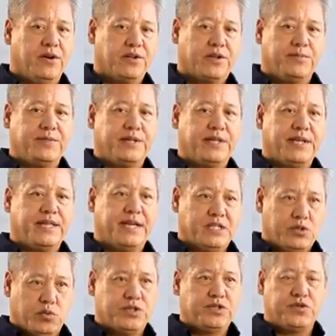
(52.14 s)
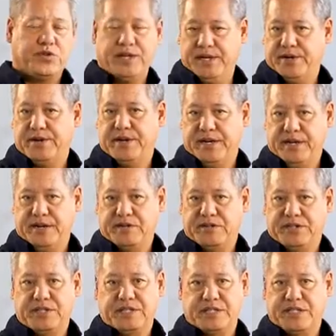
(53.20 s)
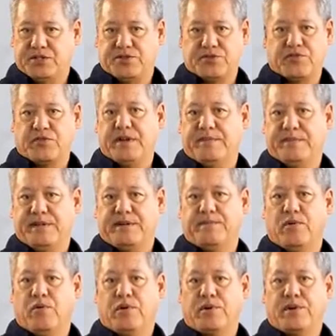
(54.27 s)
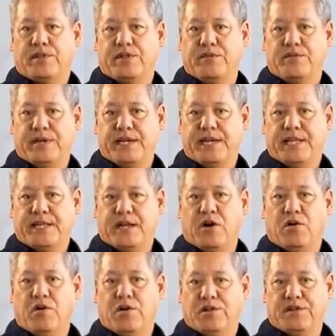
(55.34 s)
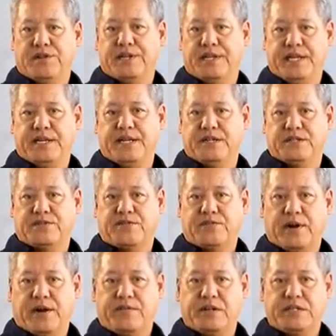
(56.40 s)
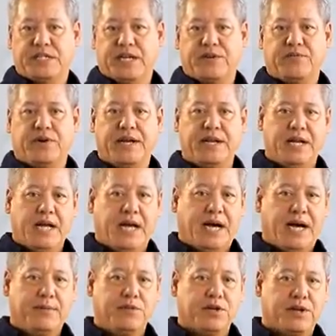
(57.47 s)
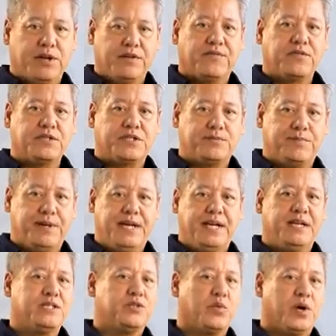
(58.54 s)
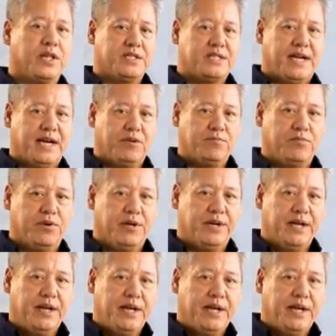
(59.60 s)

Ultimately, that's what your ear hears. It's extremely important that we get all of the details of driver design right. I'm looking for speed as well as output.